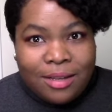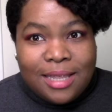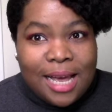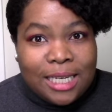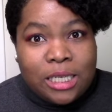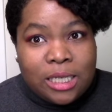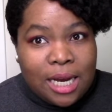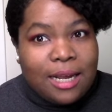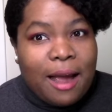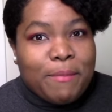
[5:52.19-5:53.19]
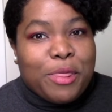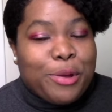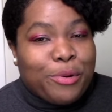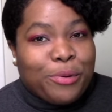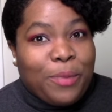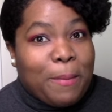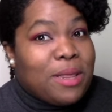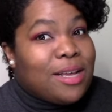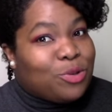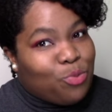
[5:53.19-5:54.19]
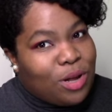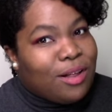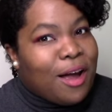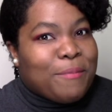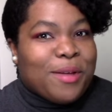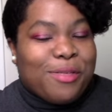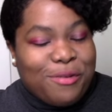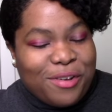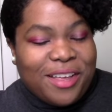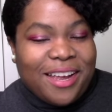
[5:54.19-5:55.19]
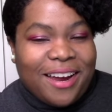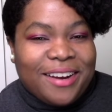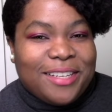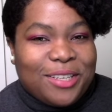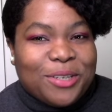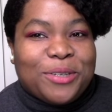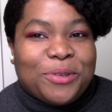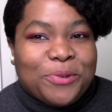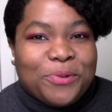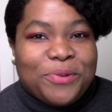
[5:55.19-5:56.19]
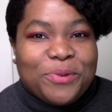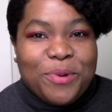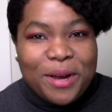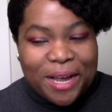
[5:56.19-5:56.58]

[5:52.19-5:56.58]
this should get me through. I mean, this will get me through the year, so we're